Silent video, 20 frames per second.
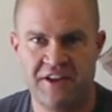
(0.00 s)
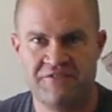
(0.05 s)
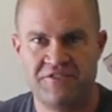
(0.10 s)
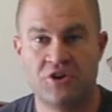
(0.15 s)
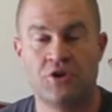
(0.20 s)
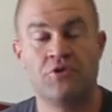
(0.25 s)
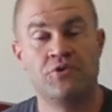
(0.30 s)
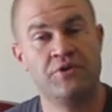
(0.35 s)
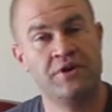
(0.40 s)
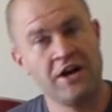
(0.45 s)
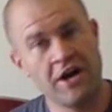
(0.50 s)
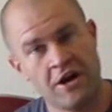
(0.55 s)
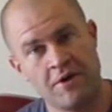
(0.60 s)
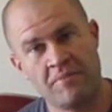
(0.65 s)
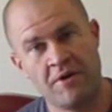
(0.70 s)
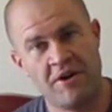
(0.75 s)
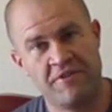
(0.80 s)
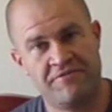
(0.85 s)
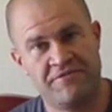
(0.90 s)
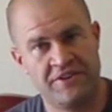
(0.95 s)
If you go to an
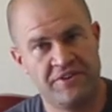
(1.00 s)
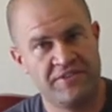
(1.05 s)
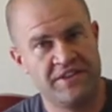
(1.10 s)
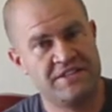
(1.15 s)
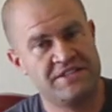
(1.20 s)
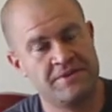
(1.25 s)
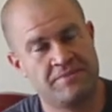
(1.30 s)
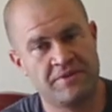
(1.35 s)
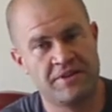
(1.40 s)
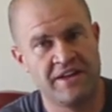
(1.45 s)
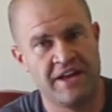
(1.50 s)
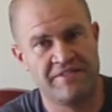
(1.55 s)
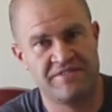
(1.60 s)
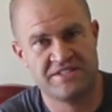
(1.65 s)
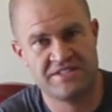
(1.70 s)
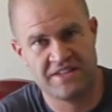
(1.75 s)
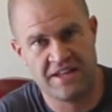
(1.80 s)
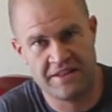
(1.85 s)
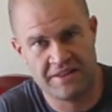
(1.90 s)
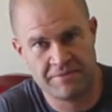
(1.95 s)
airball field, they typically have a
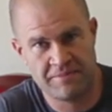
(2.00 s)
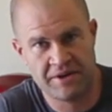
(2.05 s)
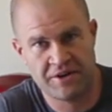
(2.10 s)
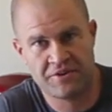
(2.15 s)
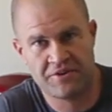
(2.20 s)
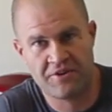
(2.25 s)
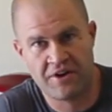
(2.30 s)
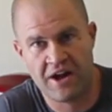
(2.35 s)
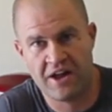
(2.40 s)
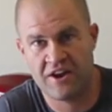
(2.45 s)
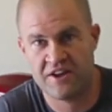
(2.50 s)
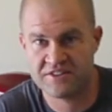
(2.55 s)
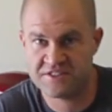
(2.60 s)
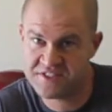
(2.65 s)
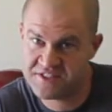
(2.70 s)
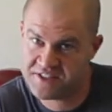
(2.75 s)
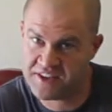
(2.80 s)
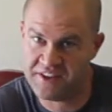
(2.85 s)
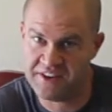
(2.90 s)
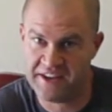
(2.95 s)
slightly bigger crowd on
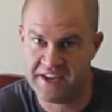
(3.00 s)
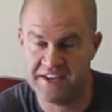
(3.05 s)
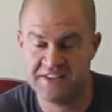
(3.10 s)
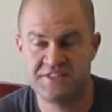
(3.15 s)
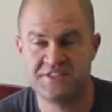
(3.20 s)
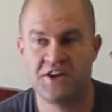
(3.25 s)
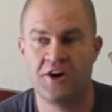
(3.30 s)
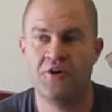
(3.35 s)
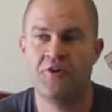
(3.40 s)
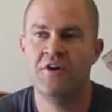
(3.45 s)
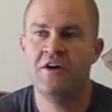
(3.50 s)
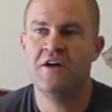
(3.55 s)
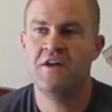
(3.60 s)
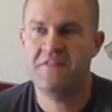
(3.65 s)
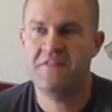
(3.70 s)
Sunday. So